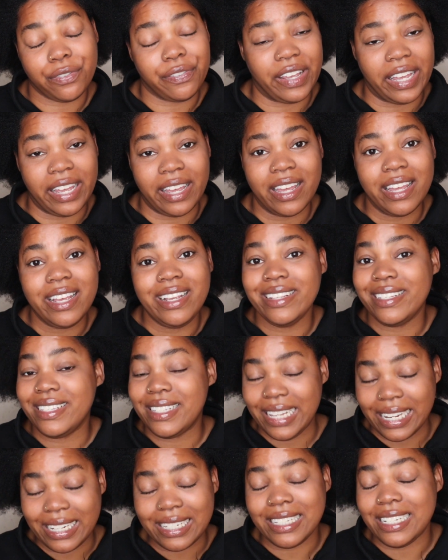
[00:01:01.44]
to fit
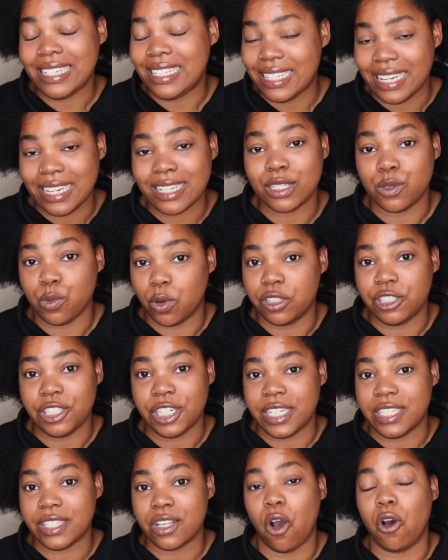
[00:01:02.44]
66
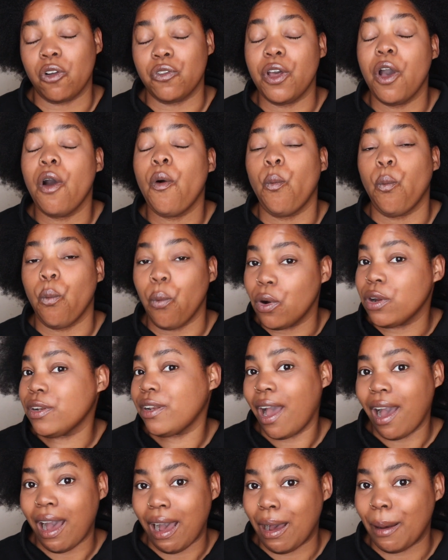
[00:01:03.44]
swatches on
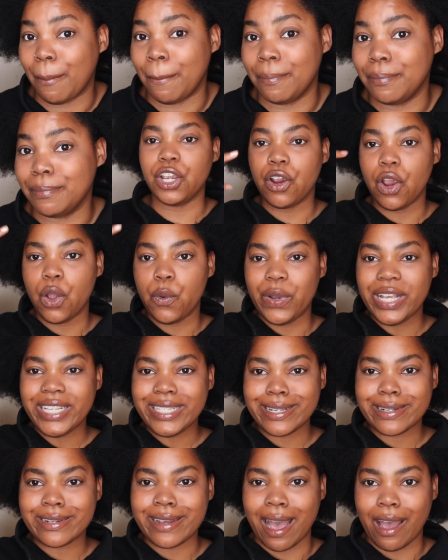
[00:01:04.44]
one arm. You're a
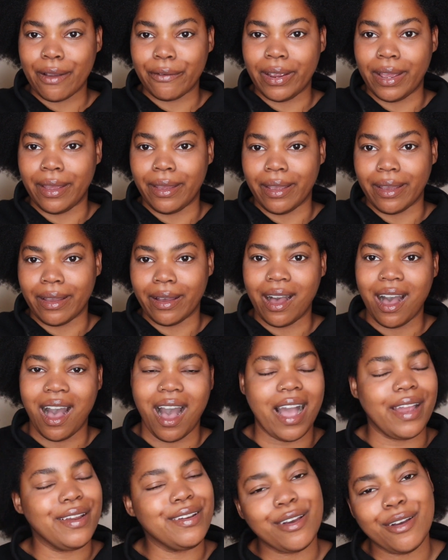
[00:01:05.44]
wizard, Harry.
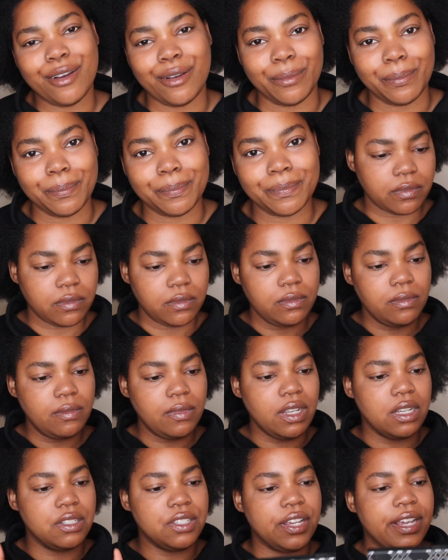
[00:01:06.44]
I know.
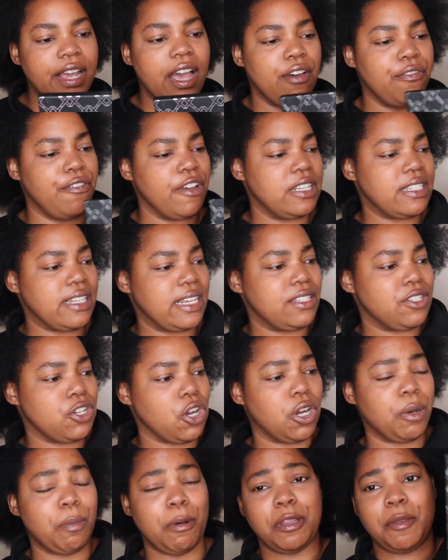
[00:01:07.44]
So yeah, first let's
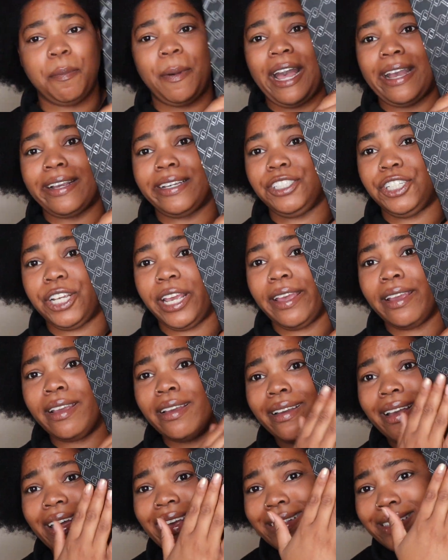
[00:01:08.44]
talk about the
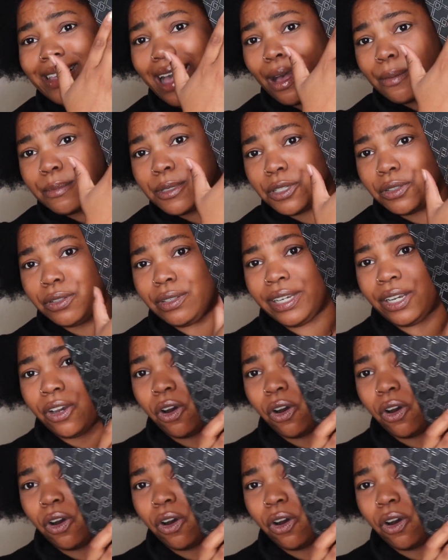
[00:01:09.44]
packaging. It's absolutely